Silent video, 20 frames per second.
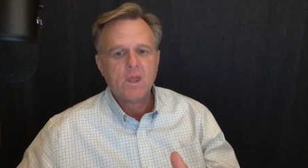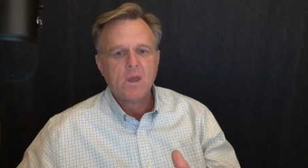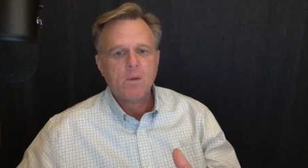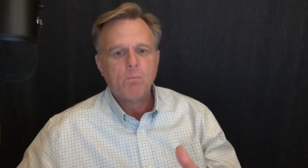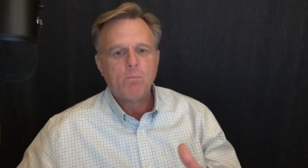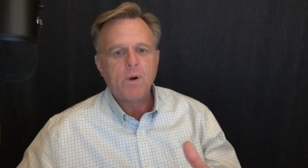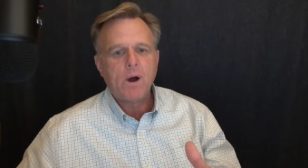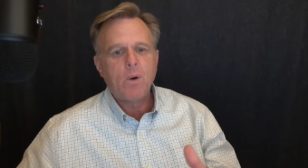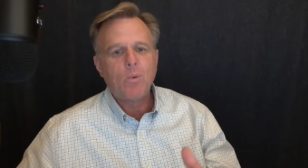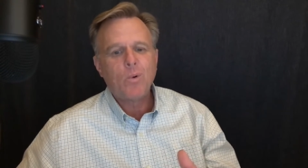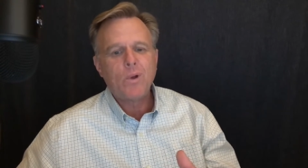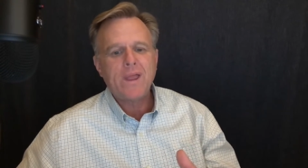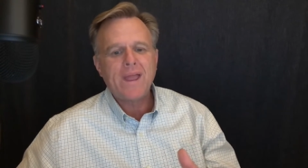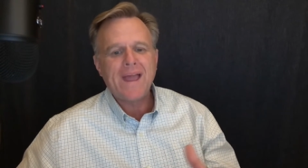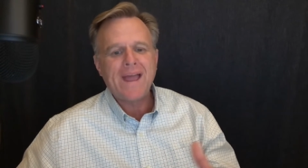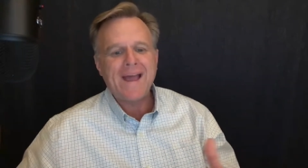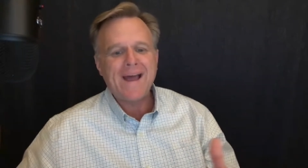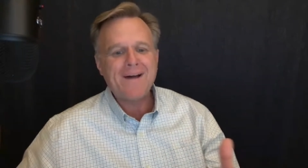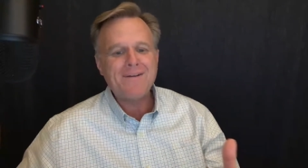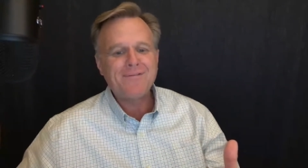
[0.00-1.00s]
But we
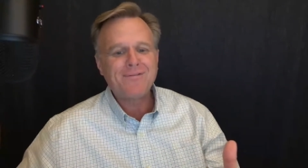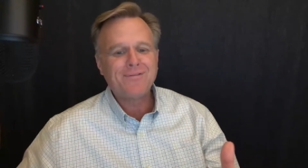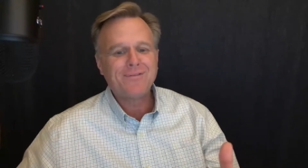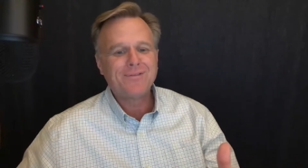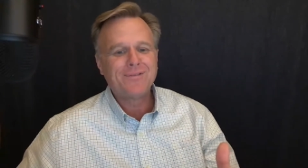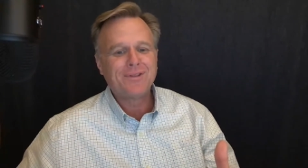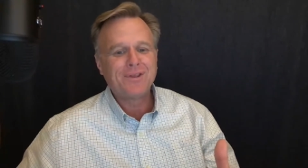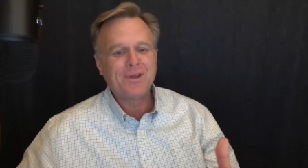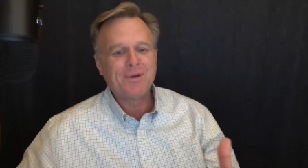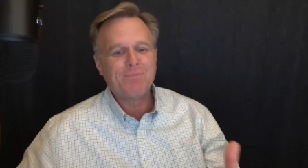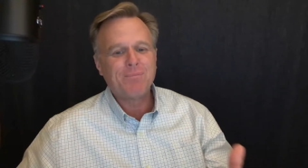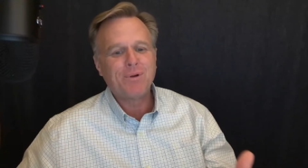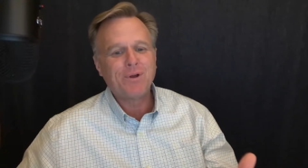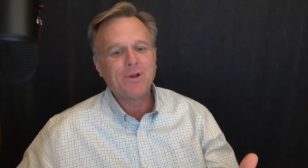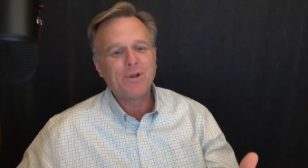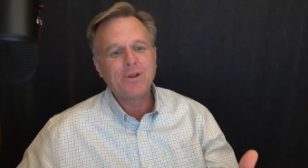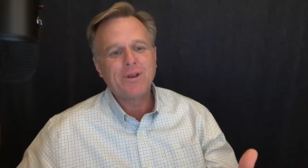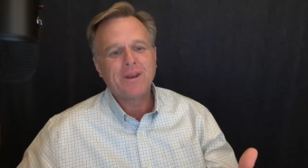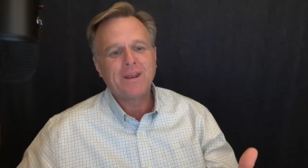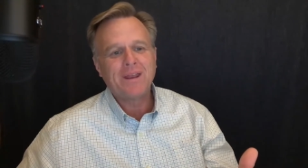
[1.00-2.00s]
have the
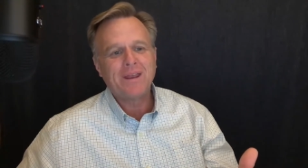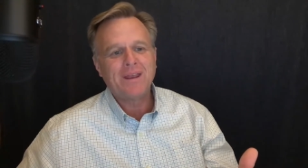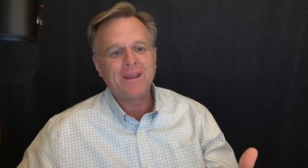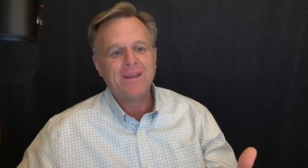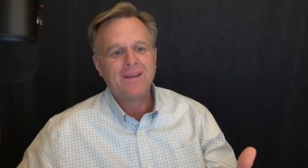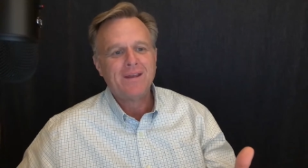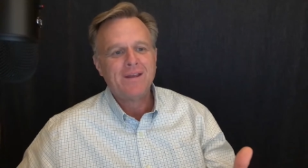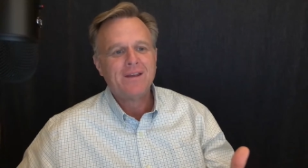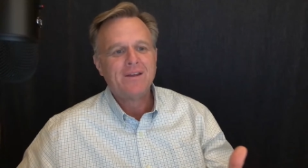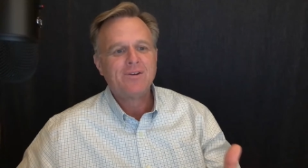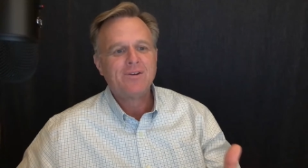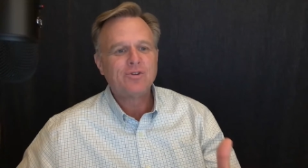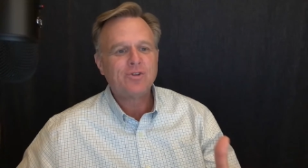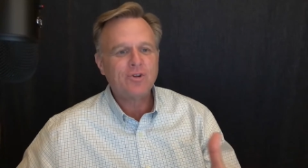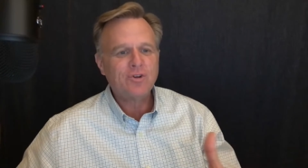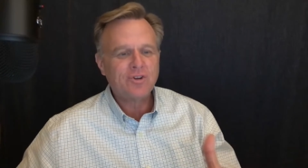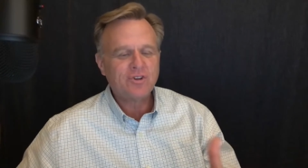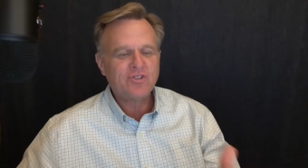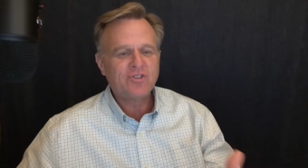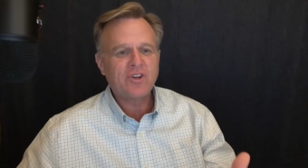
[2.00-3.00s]
ability
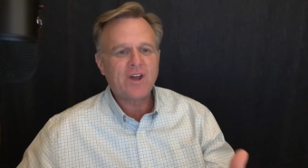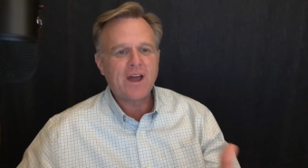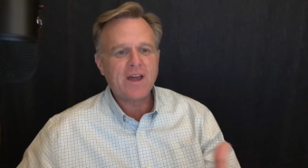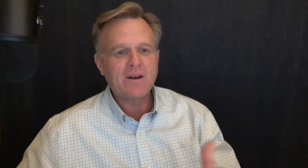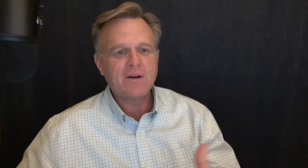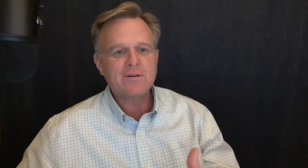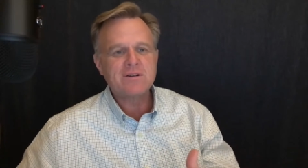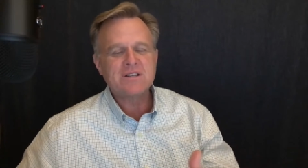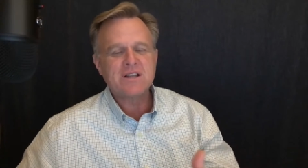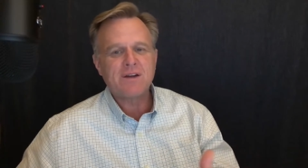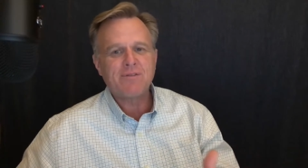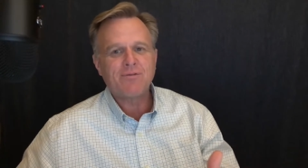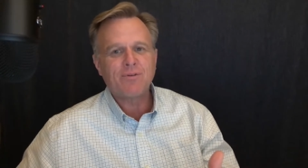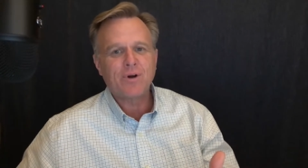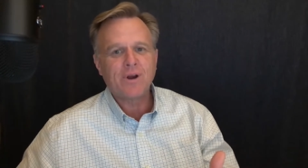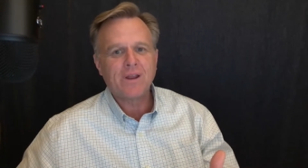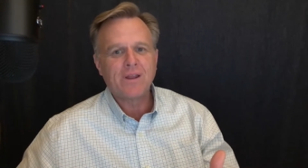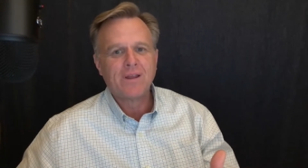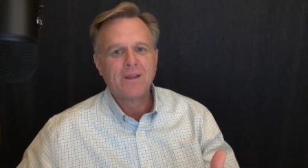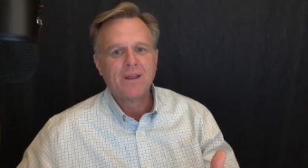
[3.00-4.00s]
to decide our
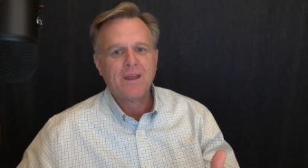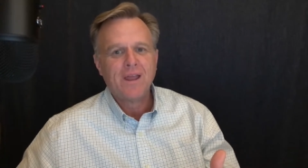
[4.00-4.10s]
suffering.